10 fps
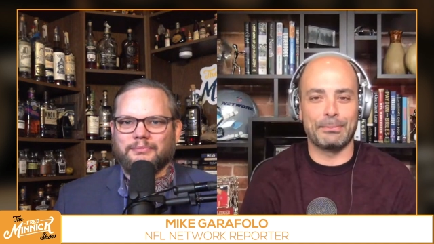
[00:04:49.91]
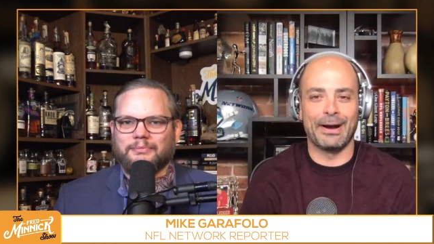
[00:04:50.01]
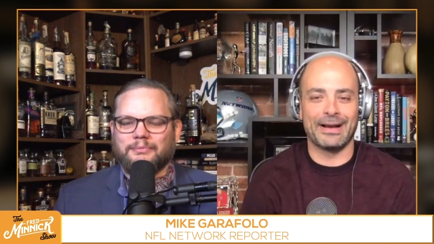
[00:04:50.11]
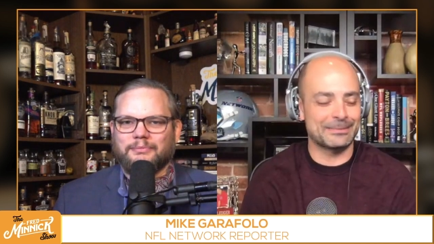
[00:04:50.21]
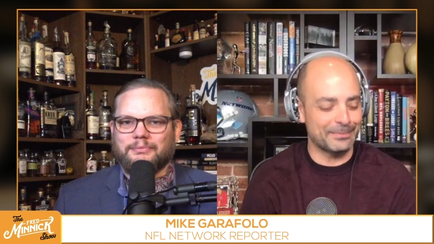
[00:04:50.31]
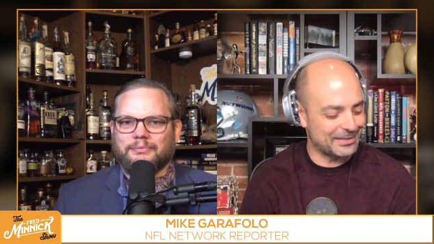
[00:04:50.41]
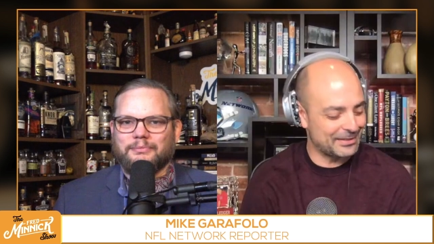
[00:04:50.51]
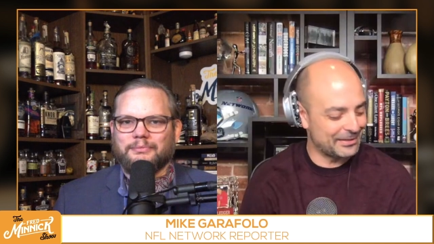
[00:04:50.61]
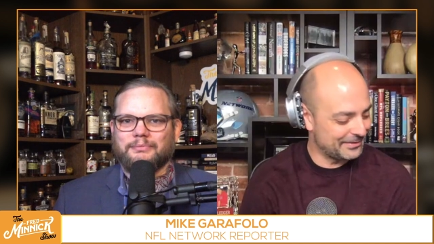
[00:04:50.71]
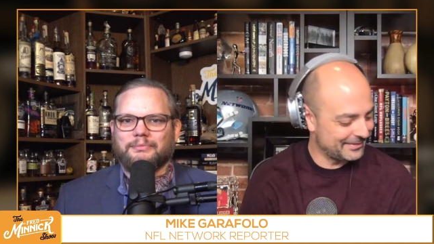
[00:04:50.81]
Speaker 1: possibly
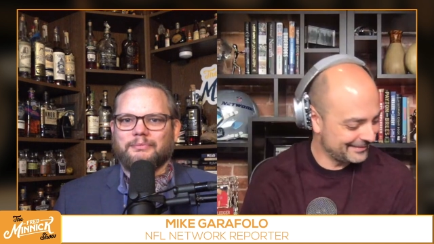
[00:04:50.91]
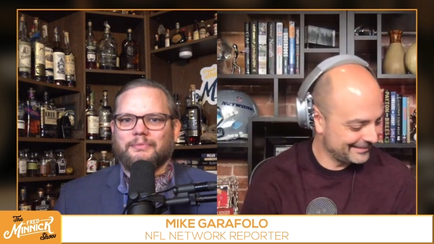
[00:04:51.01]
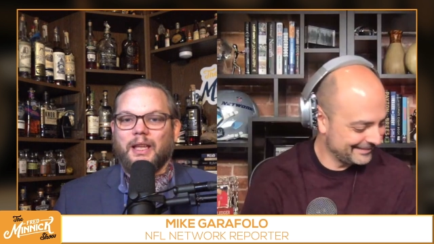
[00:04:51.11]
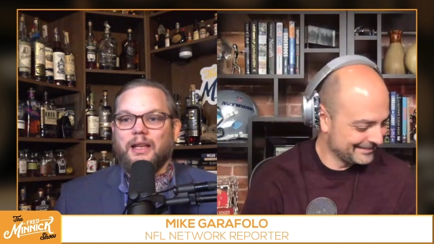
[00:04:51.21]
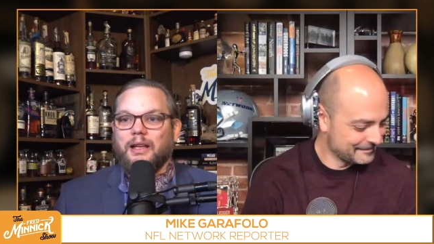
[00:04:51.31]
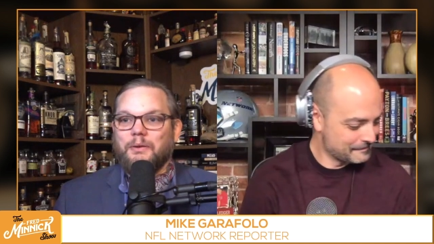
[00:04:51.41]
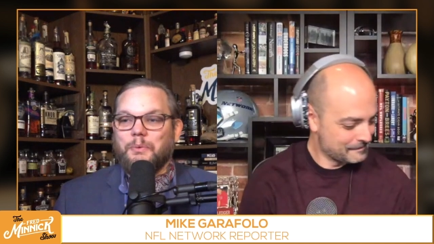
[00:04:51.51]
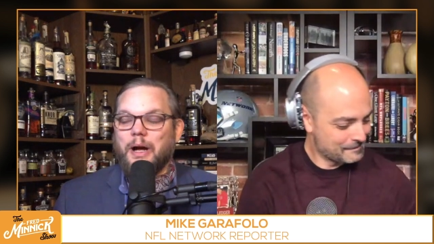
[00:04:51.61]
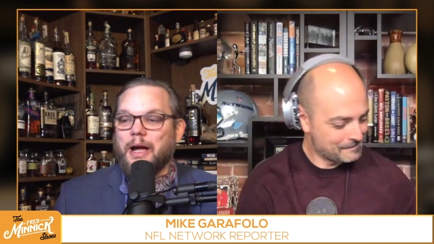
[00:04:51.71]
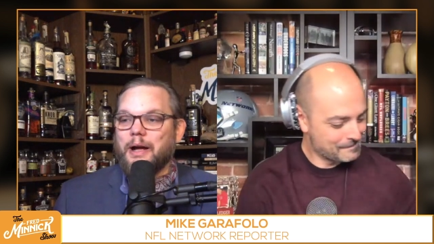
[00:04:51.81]
could.
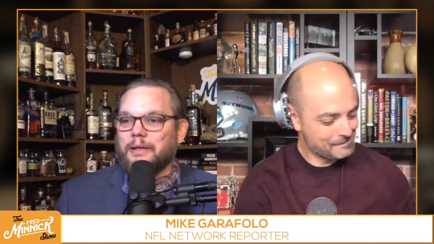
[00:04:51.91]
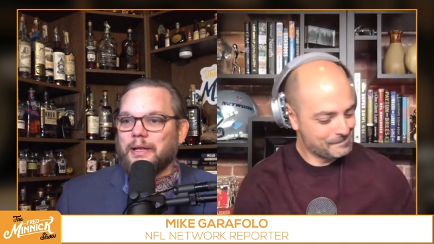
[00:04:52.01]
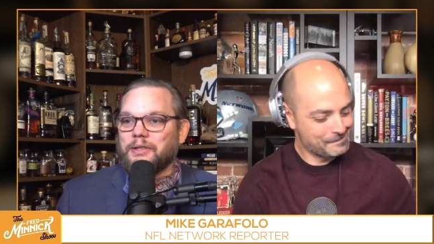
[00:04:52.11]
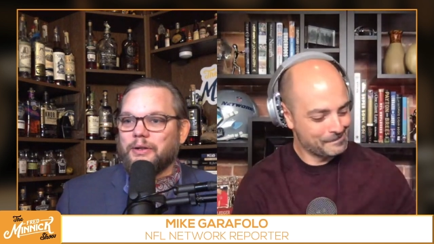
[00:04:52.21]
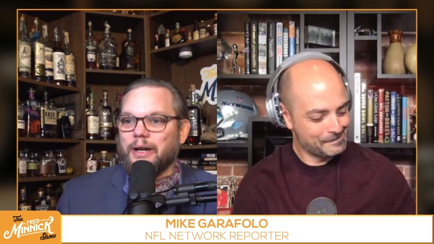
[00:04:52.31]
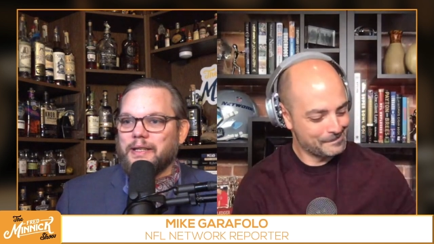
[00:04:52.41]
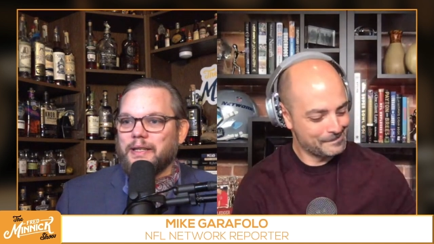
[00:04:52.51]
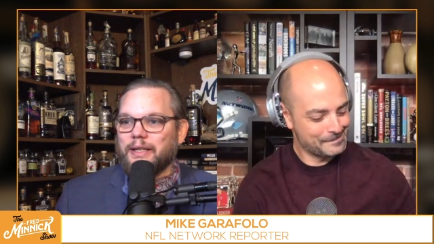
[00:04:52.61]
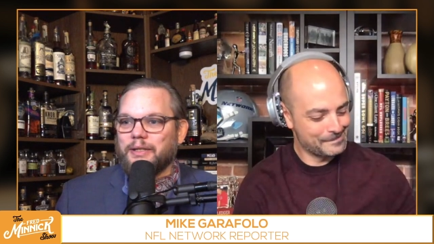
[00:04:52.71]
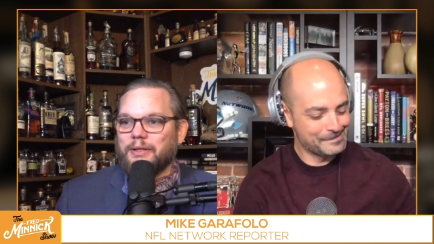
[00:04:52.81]
Speaker 2: Wow, yeah, it's crazy
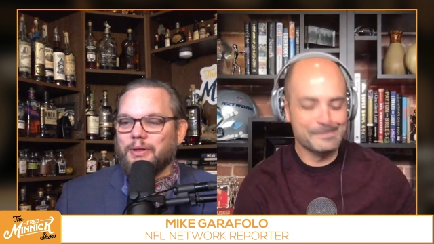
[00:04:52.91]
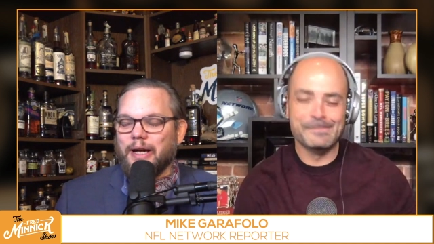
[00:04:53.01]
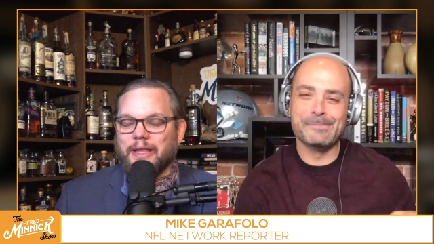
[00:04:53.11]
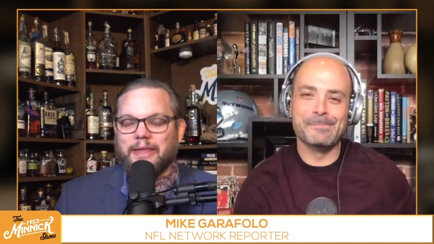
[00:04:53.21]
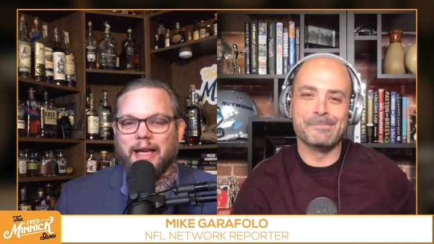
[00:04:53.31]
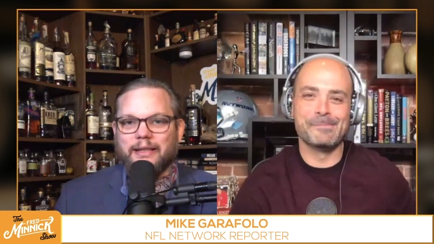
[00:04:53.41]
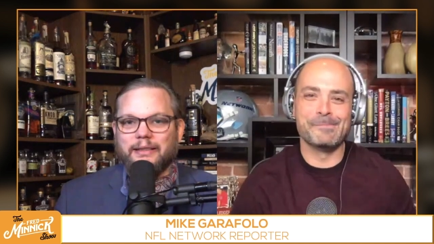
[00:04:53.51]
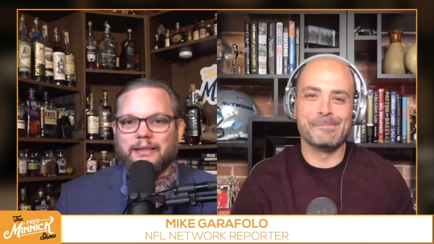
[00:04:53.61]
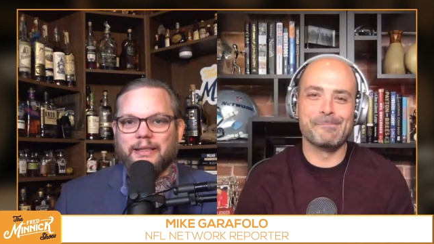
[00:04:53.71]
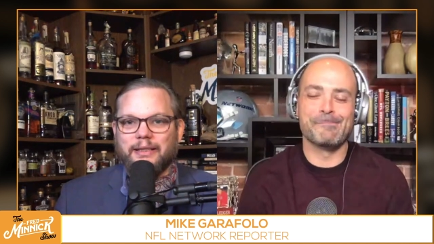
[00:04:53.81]
that you got that
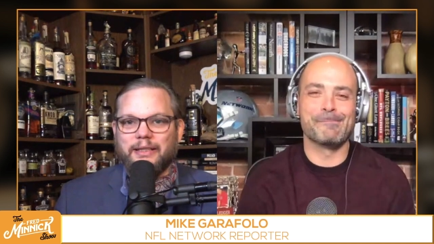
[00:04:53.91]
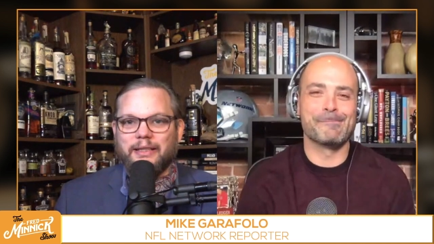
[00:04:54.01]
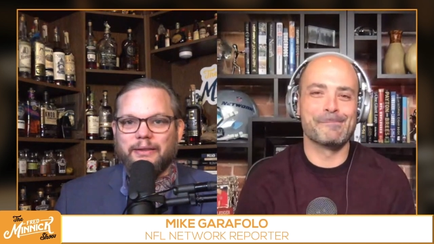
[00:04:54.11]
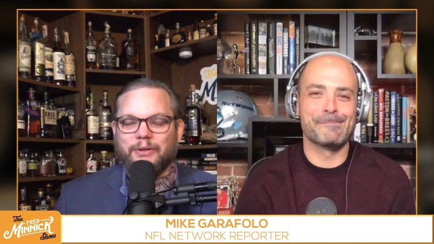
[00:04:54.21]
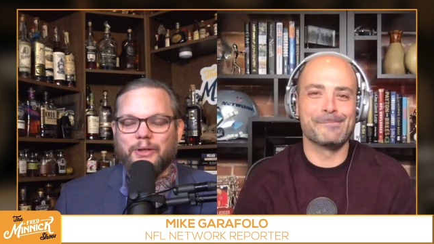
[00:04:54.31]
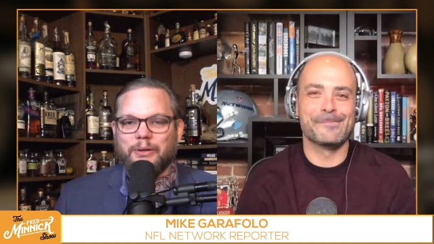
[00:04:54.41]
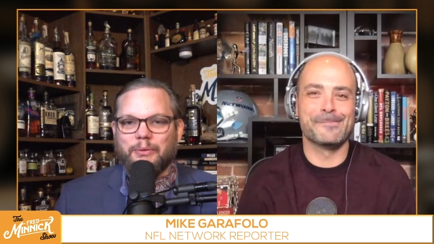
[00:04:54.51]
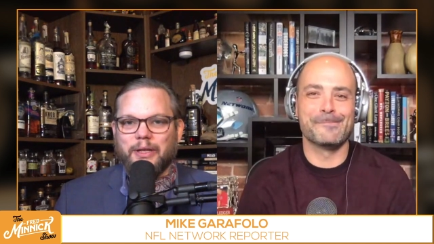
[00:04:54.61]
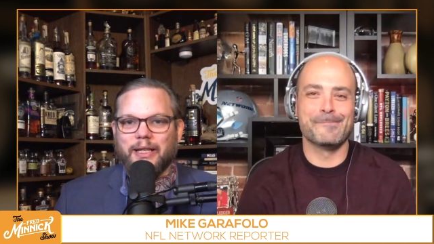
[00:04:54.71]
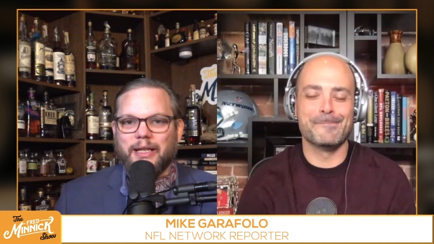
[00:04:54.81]
and didn't even know you
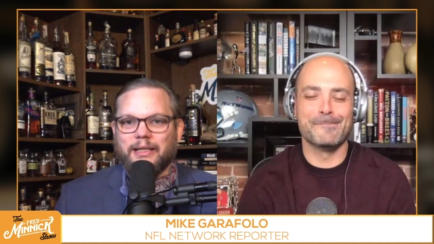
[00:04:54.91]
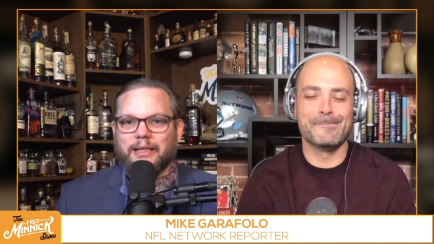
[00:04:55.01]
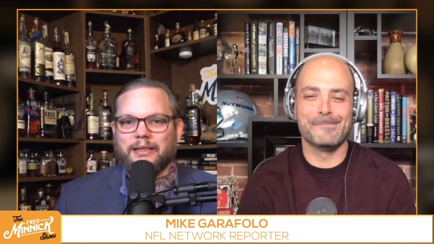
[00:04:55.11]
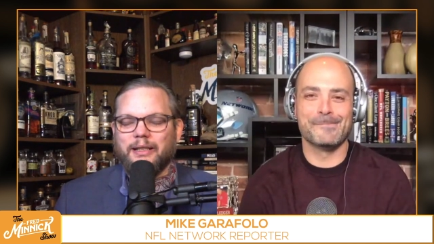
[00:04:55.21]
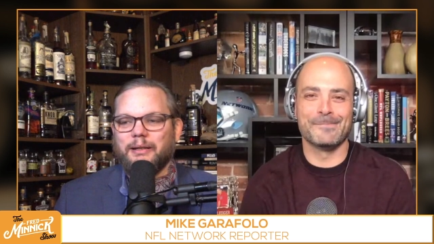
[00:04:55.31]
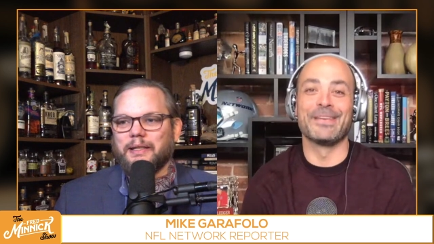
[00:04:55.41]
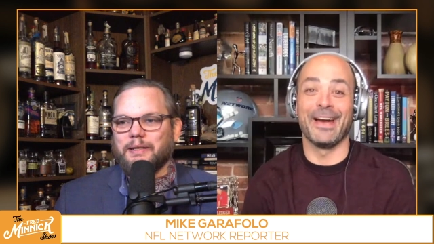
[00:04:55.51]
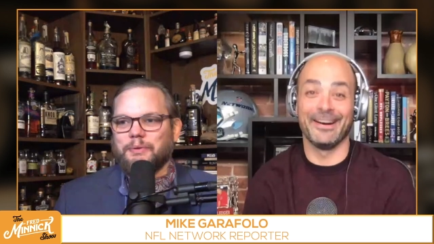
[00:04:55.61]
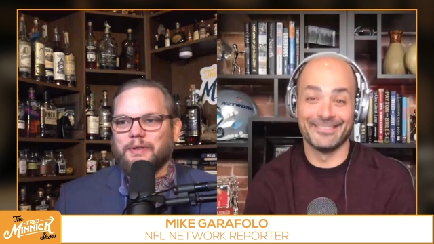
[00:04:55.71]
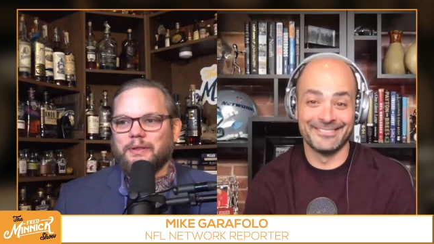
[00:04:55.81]
were getting it. Uh, yeah. it
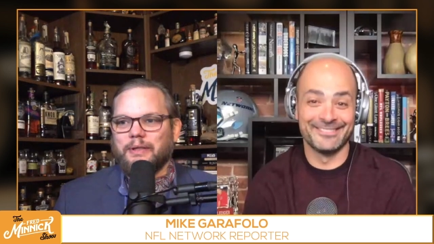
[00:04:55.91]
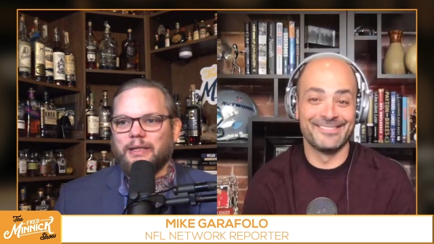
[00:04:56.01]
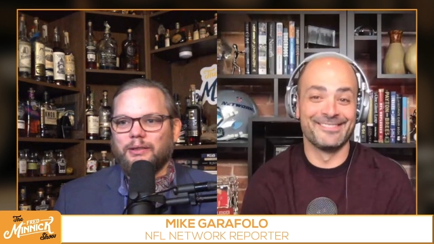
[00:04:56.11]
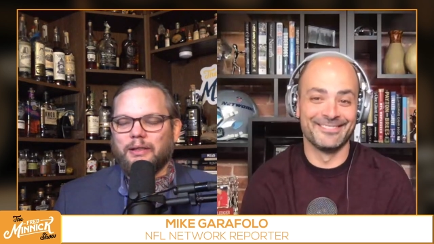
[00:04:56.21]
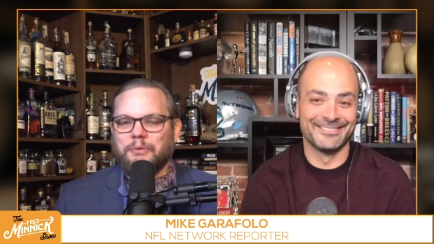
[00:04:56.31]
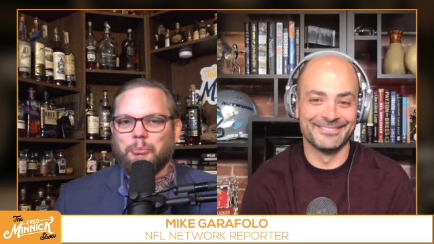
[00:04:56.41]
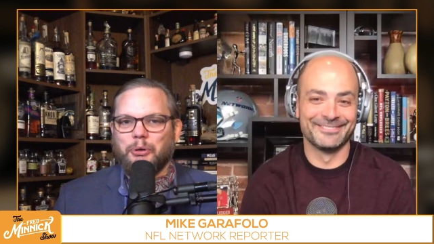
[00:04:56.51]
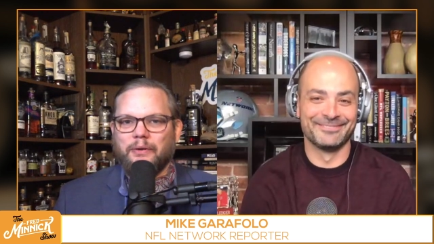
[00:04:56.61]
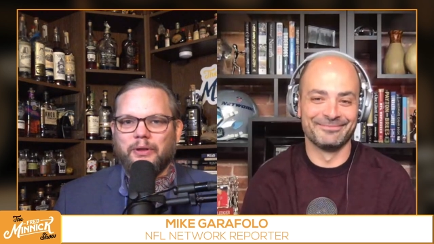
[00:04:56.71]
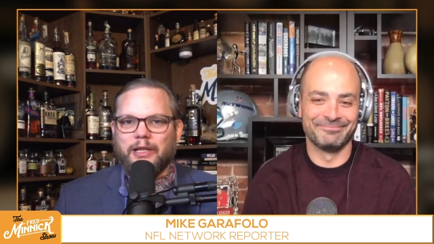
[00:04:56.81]
was it looked it was a
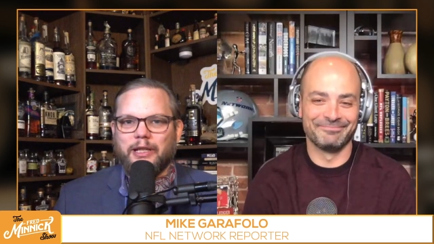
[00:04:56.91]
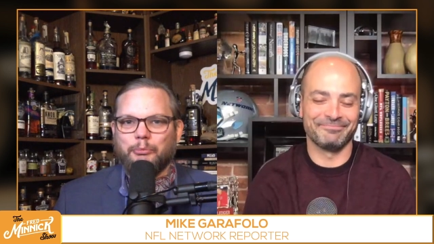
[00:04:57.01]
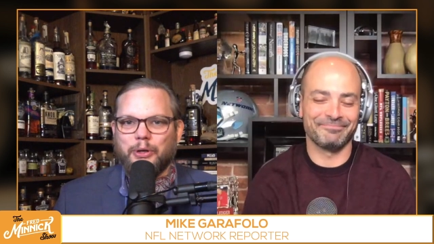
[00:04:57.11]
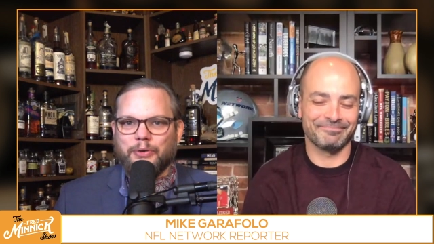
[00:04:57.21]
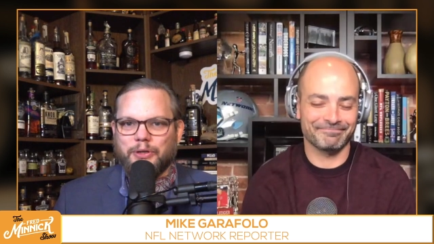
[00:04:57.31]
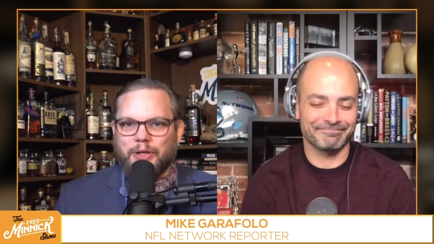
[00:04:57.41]
perfectly composed